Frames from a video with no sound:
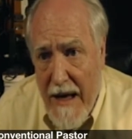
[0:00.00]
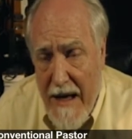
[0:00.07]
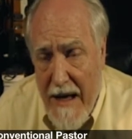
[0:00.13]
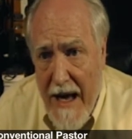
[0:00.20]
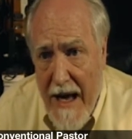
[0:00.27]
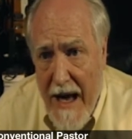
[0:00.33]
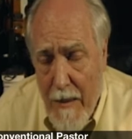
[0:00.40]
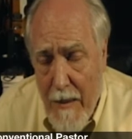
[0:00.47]

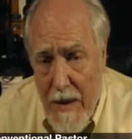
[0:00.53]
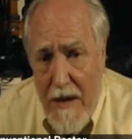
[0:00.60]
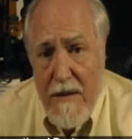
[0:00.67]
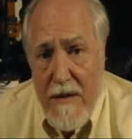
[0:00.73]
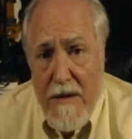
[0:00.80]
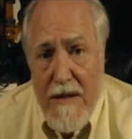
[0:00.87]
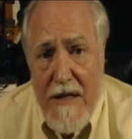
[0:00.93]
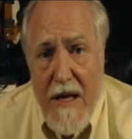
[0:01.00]

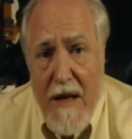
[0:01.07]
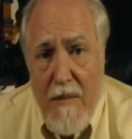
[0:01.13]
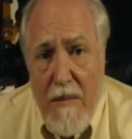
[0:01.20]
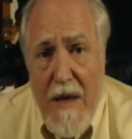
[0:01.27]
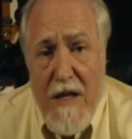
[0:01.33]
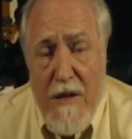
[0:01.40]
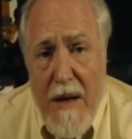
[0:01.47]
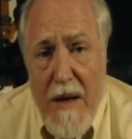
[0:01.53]
chemicals that
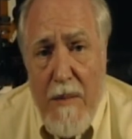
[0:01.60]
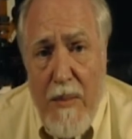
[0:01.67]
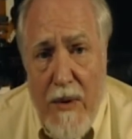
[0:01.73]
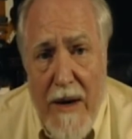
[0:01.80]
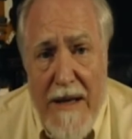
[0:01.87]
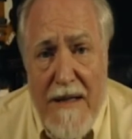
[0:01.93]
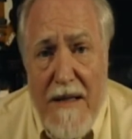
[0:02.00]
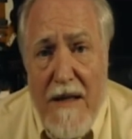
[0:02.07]
must be
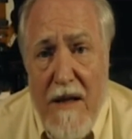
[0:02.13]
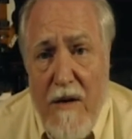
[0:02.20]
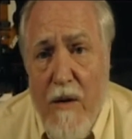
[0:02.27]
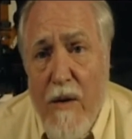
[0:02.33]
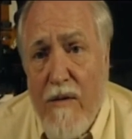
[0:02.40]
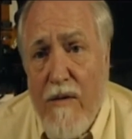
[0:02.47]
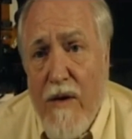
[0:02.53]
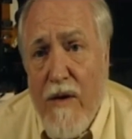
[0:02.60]
present in
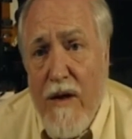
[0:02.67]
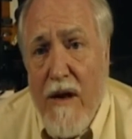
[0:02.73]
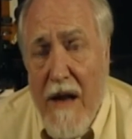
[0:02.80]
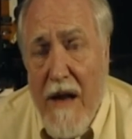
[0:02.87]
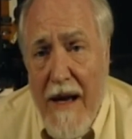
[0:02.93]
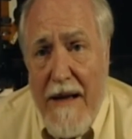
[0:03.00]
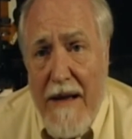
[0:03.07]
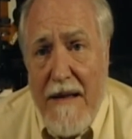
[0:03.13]
order for the
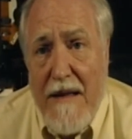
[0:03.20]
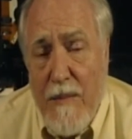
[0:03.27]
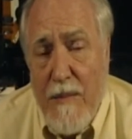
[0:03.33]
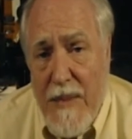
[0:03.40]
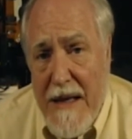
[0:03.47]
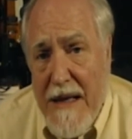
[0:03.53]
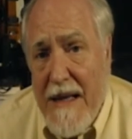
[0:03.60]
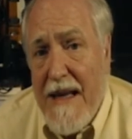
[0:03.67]
light to
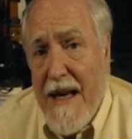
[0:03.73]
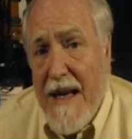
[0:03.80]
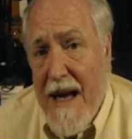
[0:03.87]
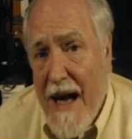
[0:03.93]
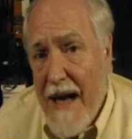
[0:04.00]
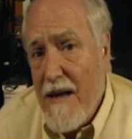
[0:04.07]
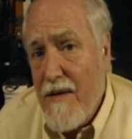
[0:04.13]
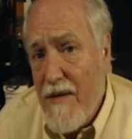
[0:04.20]
be the
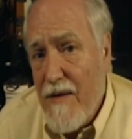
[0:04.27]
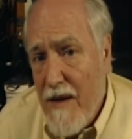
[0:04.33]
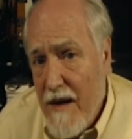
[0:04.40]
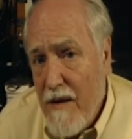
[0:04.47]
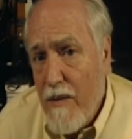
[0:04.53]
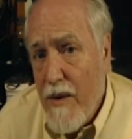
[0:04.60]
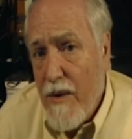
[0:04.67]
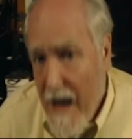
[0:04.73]
kind of
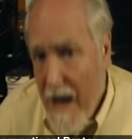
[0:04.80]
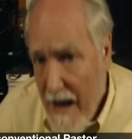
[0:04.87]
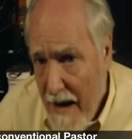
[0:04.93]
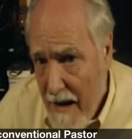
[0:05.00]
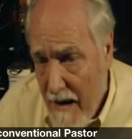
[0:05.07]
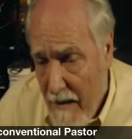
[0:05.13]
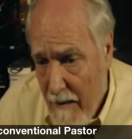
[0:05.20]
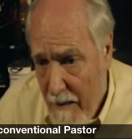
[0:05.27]
light we're
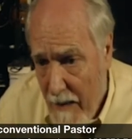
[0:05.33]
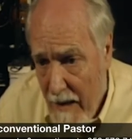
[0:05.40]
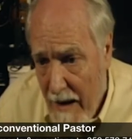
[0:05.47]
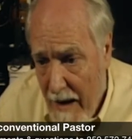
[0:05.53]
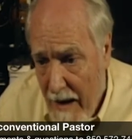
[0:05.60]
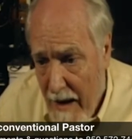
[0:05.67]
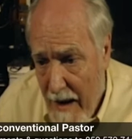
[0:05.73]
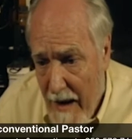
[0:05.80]
getting.
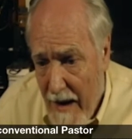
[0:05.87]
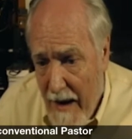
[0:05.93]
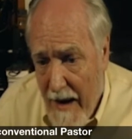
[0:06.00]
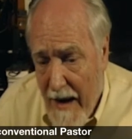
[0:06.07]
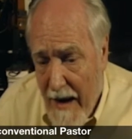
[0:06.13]
And